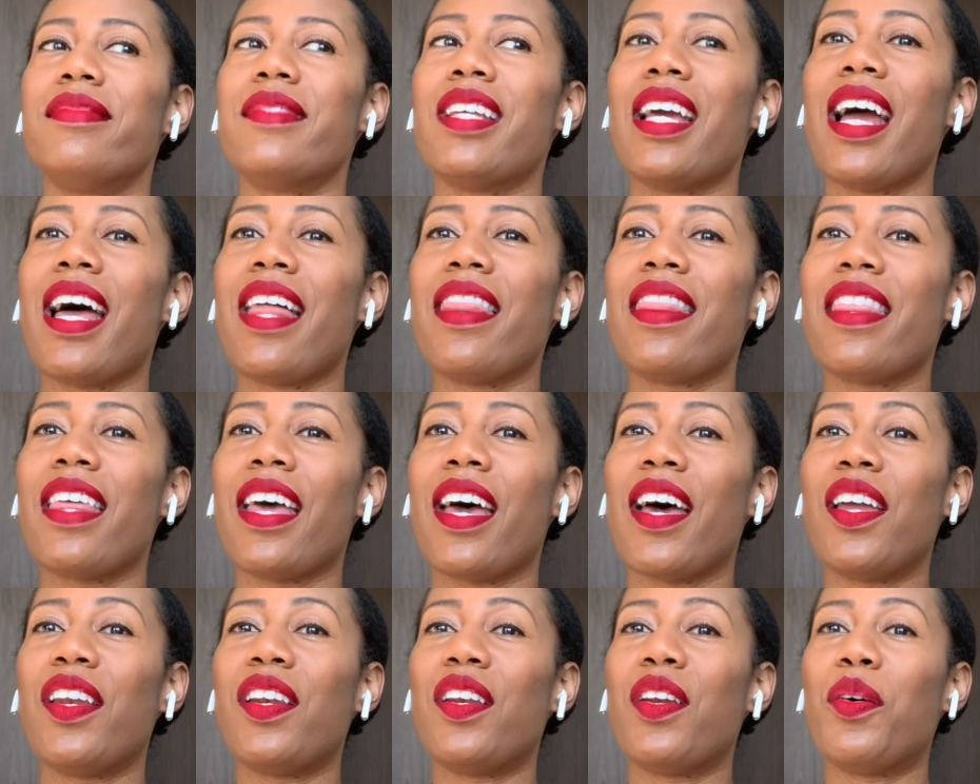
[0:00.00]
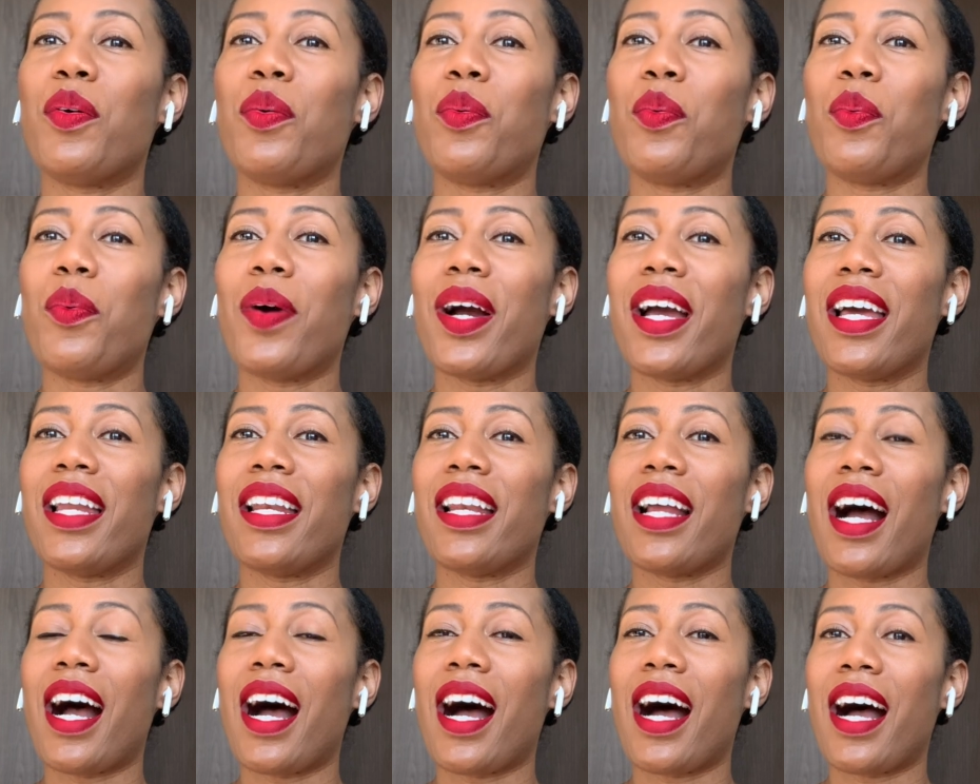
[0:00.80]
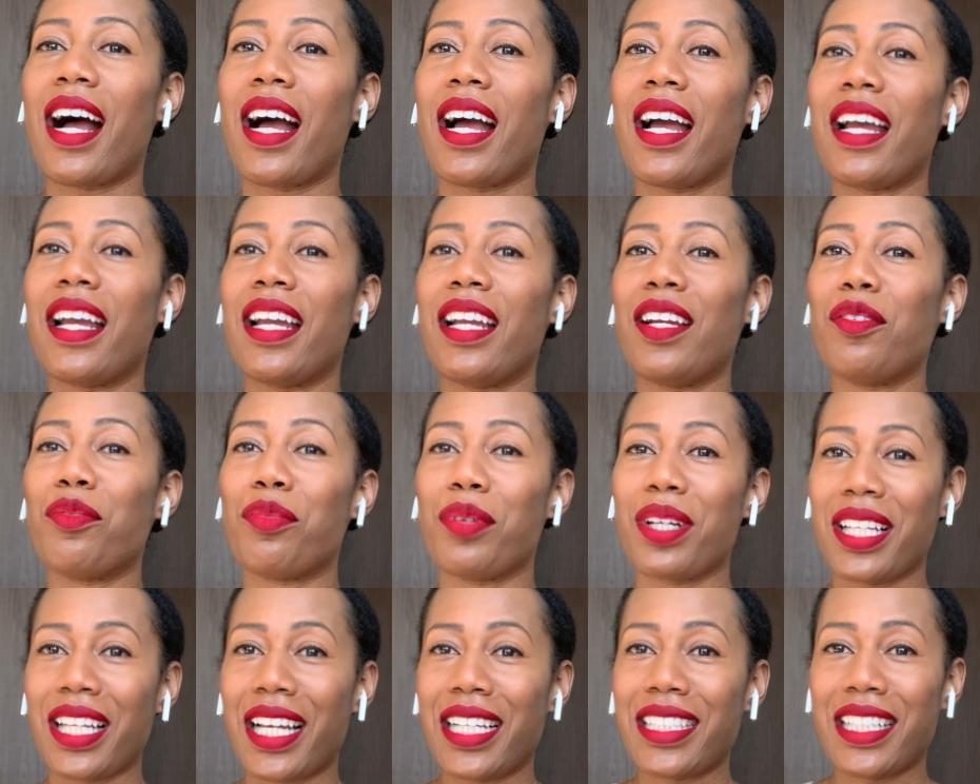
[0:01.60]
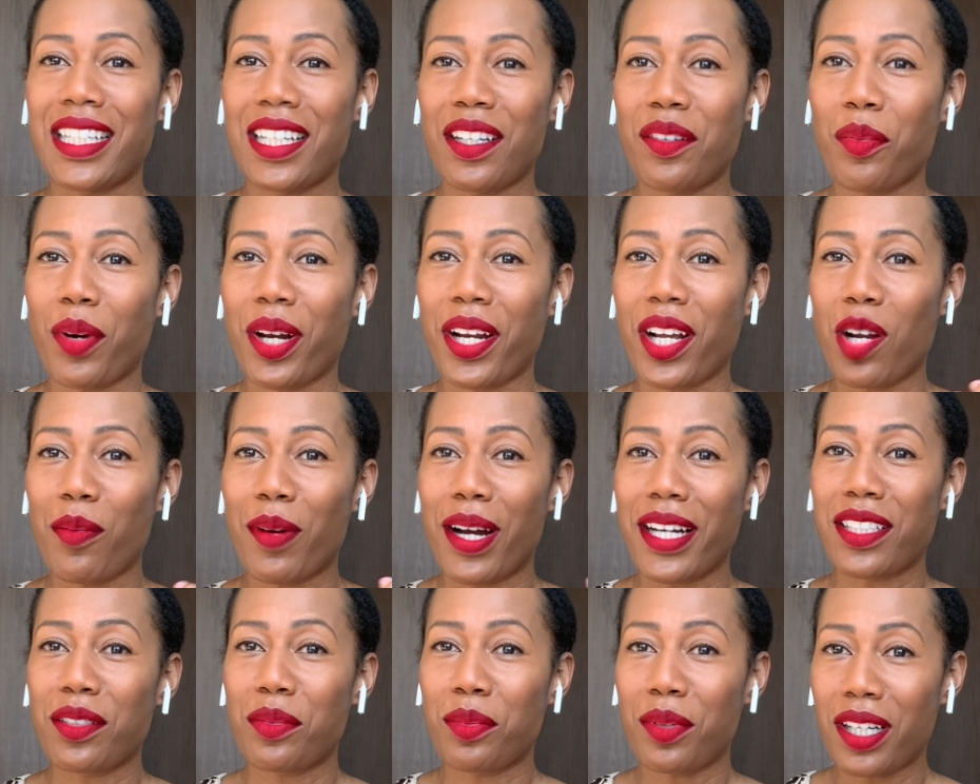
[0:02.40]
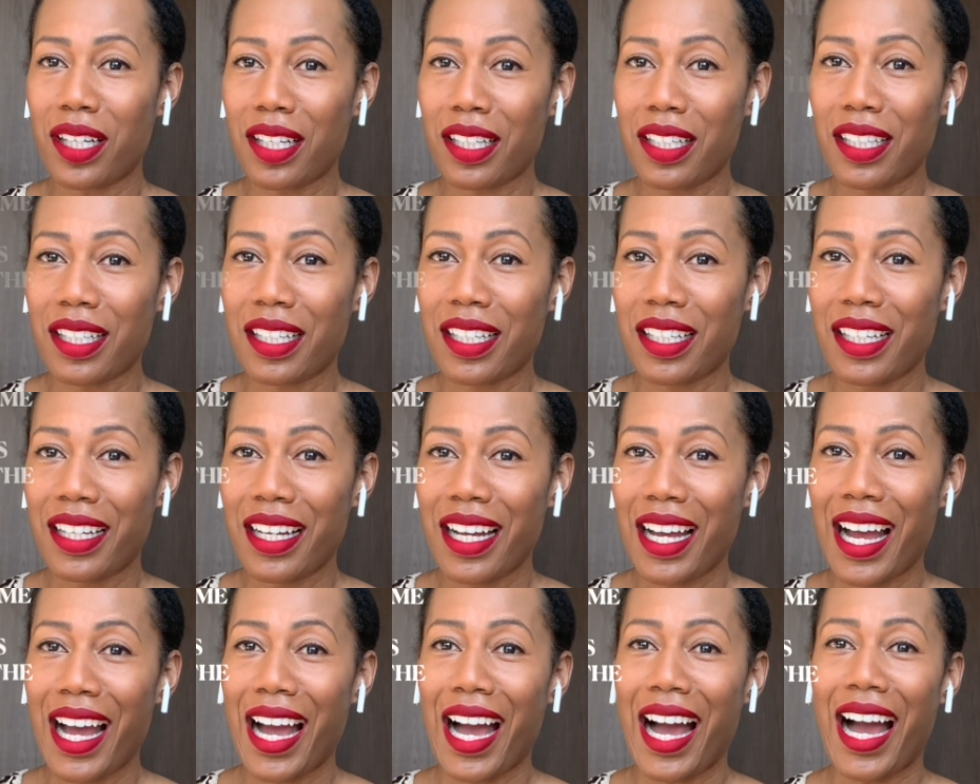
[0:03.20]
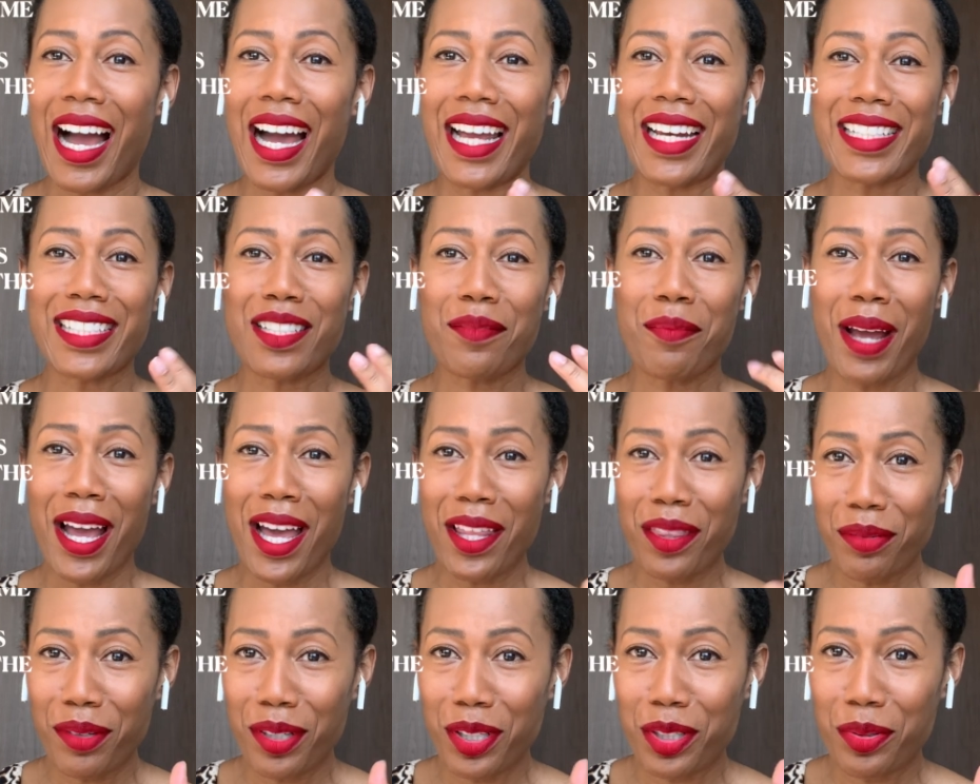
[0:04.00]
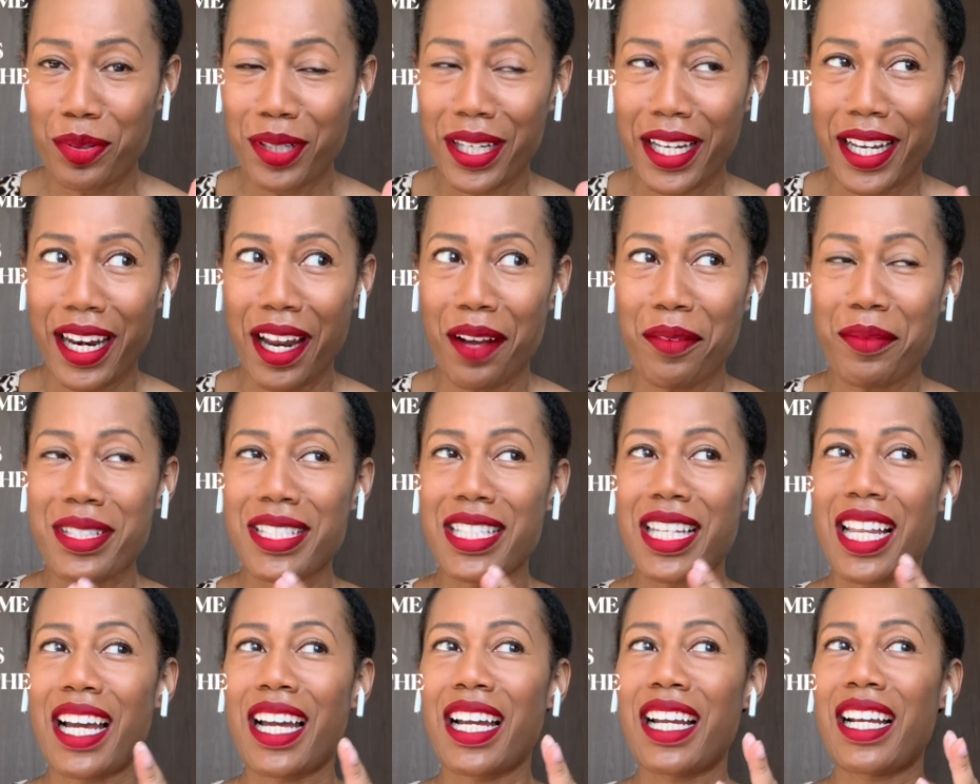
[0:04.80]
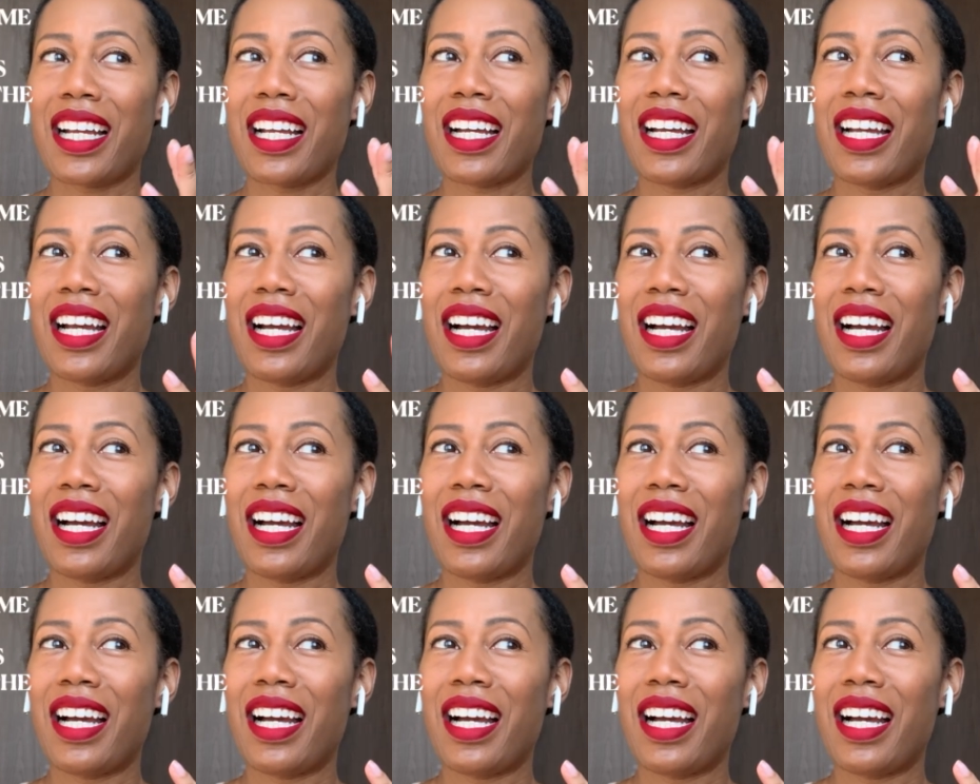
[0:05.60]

And then when I realized I didn't want to go back to work, I did some math real quick and I was like,